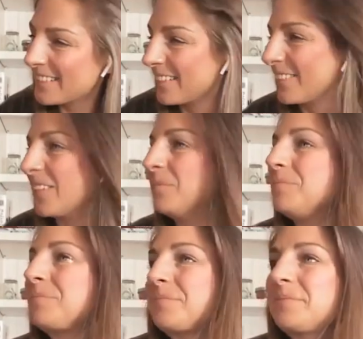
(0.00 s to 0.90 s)
a good one.
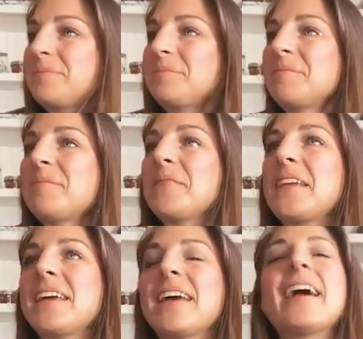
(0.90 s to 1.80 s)

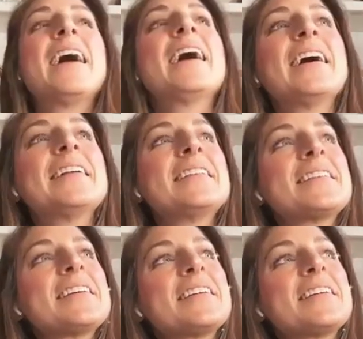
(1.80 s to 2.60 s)
And